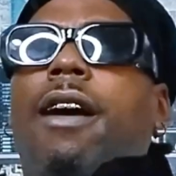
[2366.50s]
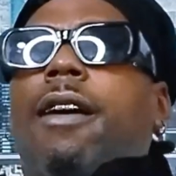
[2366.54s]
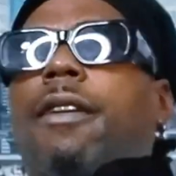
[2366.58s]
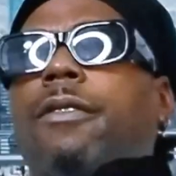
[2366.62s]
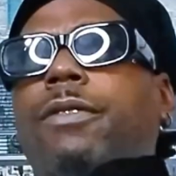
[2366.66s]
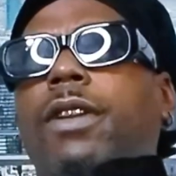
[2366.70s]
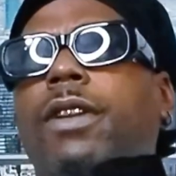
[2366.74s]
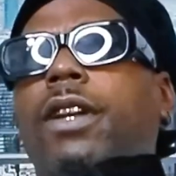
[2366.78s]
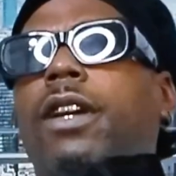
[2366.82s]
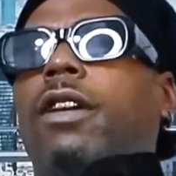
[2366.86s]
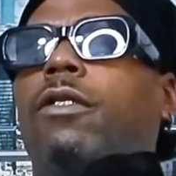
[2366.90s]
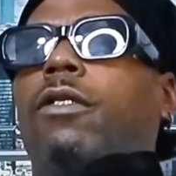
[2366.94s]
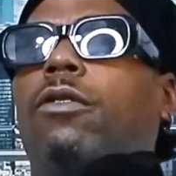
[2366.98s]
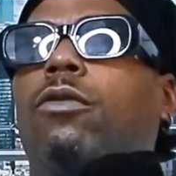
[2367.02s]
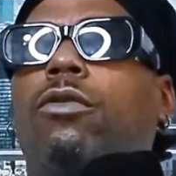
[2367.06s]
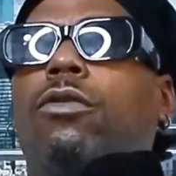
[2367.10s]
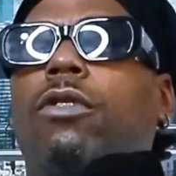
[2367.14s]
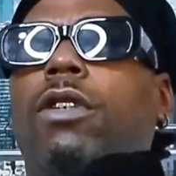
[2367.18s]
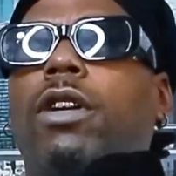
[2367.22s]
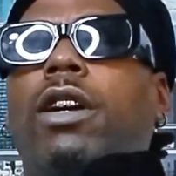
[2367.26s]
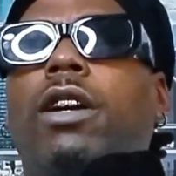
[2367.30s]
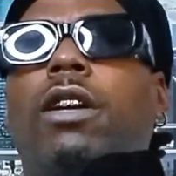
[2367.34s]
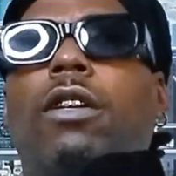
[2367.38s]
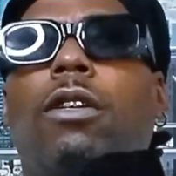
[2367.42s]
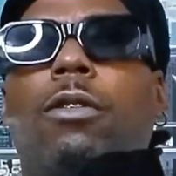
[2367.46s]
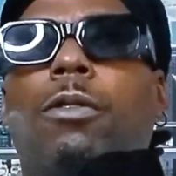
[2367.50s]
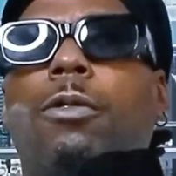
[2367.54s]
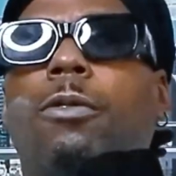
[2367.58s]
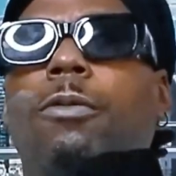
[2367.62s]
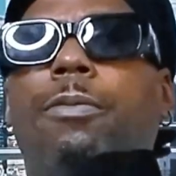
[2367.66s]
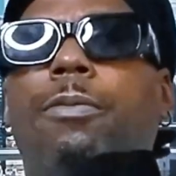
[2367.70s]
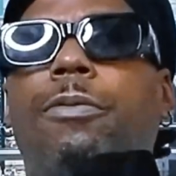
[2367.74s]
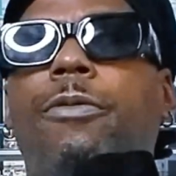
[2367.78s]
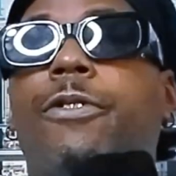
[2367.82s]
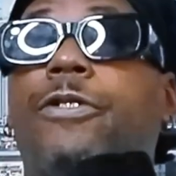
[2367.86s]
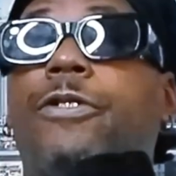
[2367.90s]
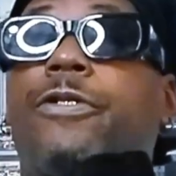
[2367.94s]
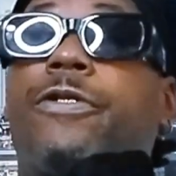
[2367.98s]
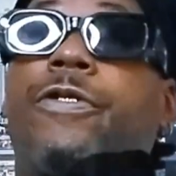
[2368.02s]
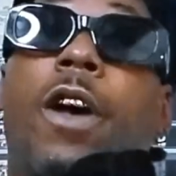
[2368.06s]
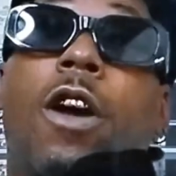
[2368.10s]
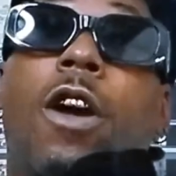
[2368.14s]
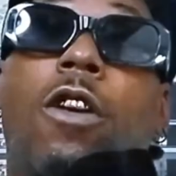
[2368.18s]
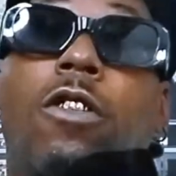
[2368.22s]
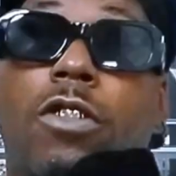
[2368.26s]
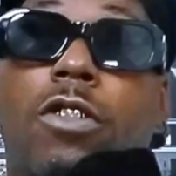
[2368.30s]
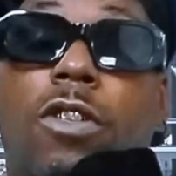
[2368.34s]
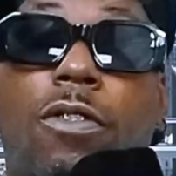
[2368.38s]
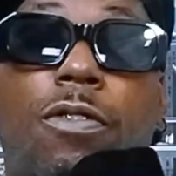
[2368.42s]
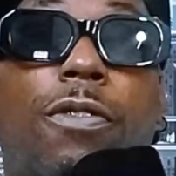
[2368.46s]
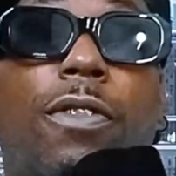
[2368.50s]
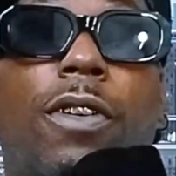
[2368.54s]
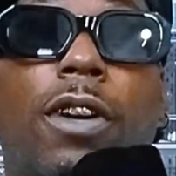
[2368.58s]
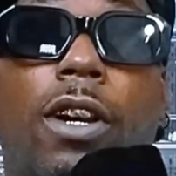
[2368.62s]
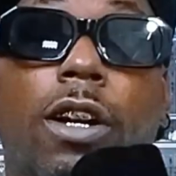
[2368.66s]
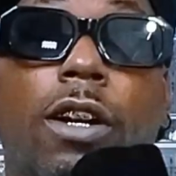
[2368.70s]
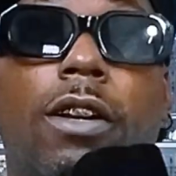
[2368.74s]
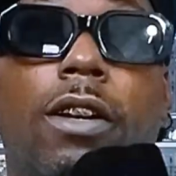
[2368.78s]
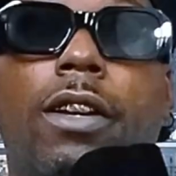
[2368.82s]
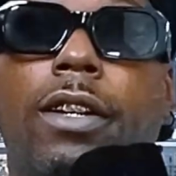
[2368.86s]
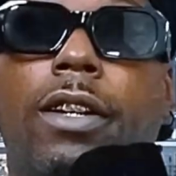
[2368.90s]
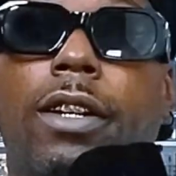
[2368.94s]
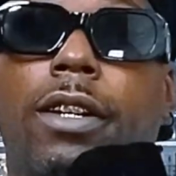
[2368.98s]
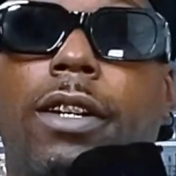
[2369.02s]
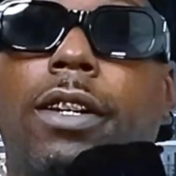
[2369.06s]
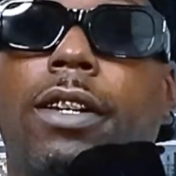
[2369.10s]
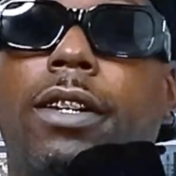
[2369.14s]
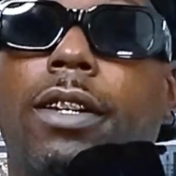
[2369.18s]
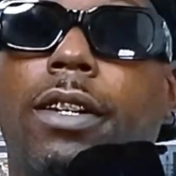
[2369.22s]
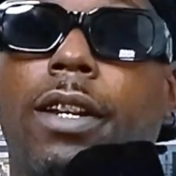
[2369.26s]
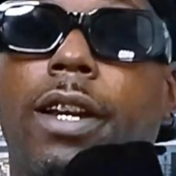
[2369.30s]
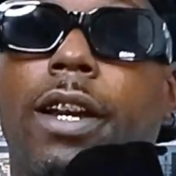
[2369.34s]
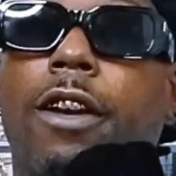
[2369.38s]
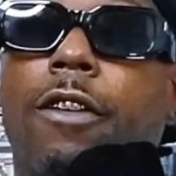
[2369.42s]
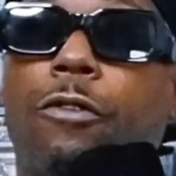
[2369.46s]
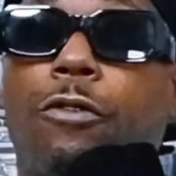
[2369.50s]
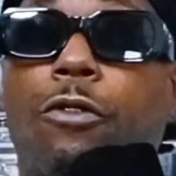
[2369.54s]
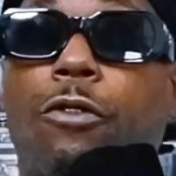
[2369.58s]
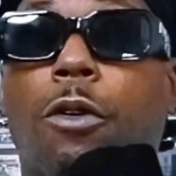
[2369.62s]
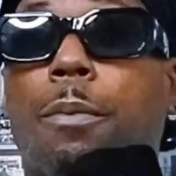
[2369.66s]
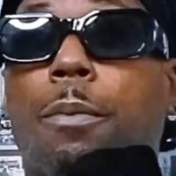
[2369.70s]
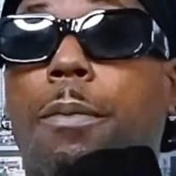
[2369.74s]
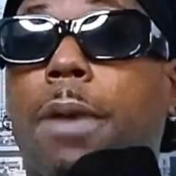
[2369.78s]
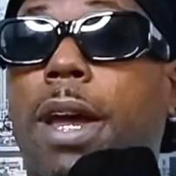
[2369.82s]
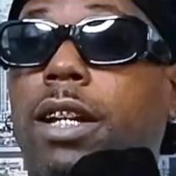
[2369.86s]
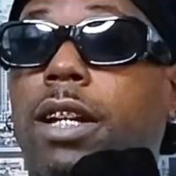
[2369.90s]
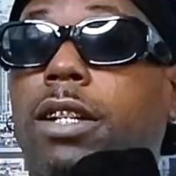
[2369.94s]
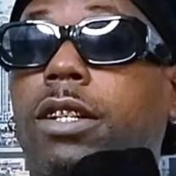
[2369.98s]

the real thirst for information.